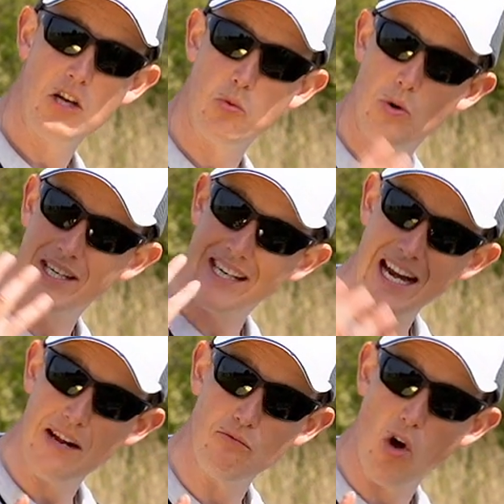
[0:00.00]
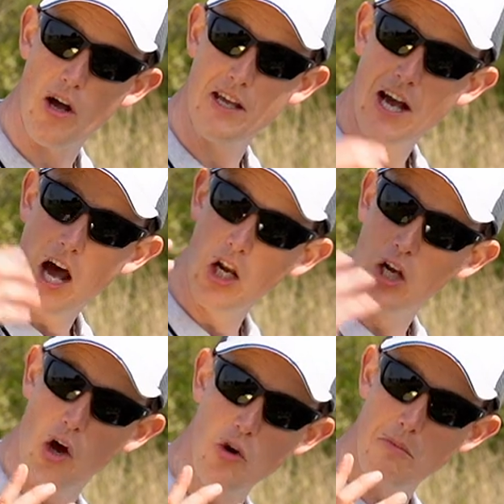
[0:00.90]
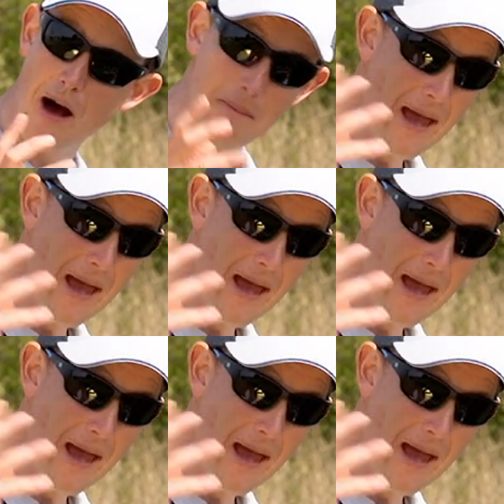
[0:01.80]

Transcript: I just wanna get it right and load them up